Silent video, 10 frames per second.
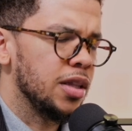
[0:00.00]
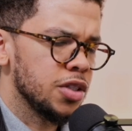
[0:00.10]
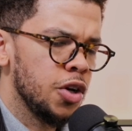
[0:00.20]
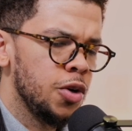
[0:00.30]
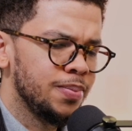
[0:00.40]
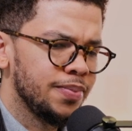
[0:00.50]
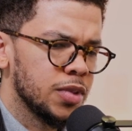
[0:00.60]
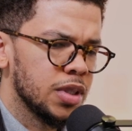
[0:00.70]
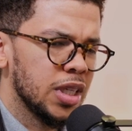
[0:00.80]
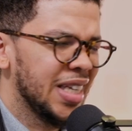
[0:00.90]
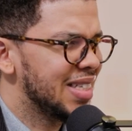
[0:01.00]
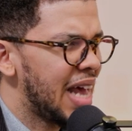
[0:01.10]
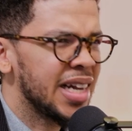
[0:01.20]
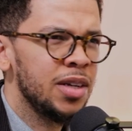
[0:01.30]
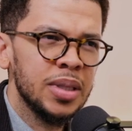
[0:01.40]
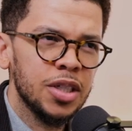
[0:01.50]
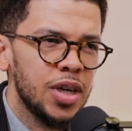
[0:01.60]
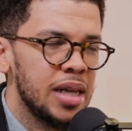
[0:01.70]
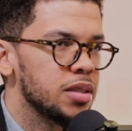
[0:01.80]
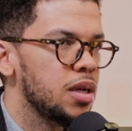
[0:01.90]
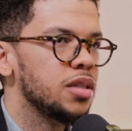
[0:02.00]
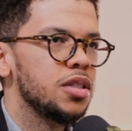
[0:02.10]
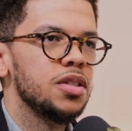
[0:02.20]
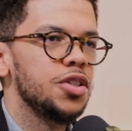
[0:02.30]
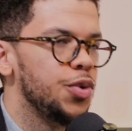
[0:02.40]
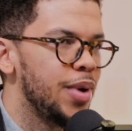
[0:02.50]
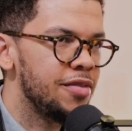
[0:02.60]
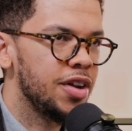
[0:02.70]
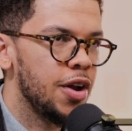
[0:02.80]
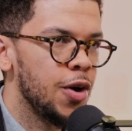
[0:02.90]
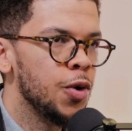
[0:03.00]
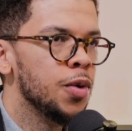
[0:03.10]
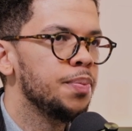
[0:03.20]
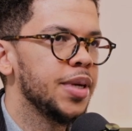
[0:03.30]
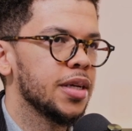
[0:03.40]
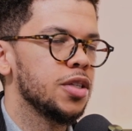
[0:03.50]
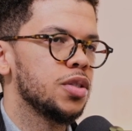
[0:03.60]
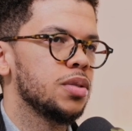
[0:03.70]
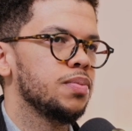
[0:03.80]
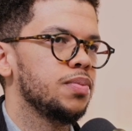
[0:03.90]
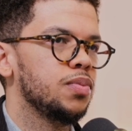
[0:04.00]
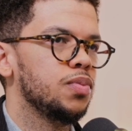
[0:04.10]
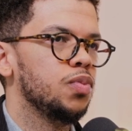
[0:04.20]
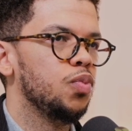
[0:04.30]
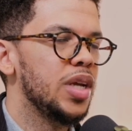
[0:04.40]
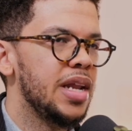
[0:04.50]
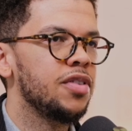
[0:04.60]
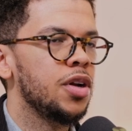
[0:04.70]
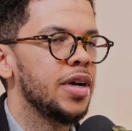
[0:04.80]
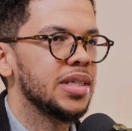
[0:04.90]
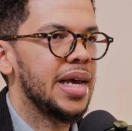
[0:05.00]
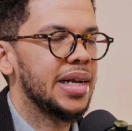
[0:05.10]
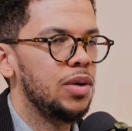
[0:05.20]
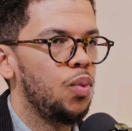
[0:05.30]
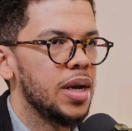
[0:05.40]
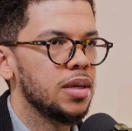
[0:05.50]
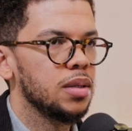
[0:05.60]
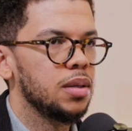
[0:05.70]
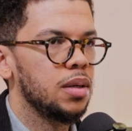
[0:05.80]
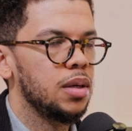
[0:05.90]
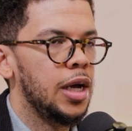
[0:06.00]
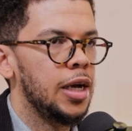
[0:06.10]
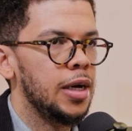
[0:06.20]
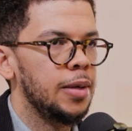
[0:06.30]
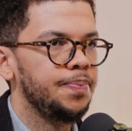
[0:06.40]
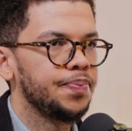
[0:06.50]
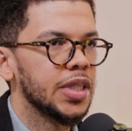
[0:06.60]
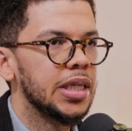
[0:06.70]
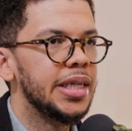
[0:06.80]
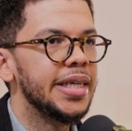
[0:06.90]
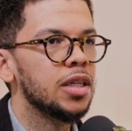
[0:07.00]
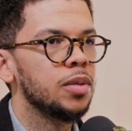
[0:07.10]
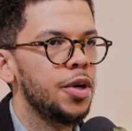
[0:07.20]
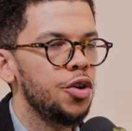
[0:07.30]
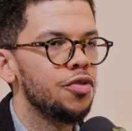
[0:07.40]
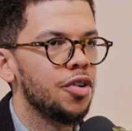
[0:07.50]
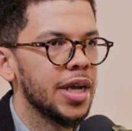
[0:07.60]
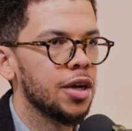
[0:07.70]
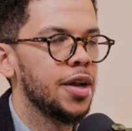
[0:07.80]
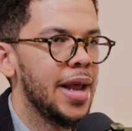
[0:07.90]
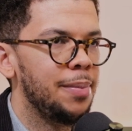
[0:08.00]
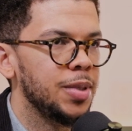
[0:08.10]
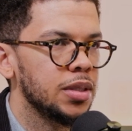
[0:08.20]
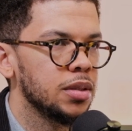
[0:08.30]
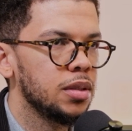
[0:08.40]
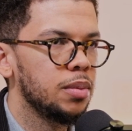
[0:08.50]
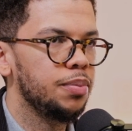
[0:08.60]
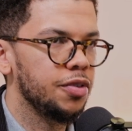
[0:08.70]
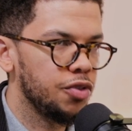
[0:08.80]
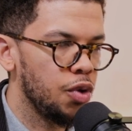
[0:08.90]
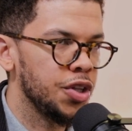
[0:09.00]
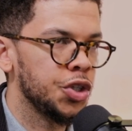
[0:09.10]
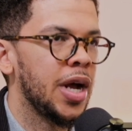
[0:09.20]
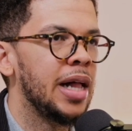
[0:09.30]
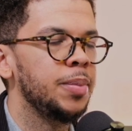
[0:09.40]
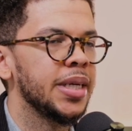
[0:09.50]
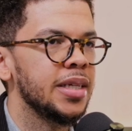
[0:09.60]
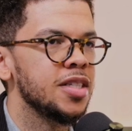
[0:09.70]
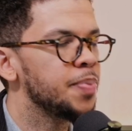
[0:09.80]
So exactly when the trial starts, you never know, because we never know exactly what legal maneuvering could happen before the trial begins.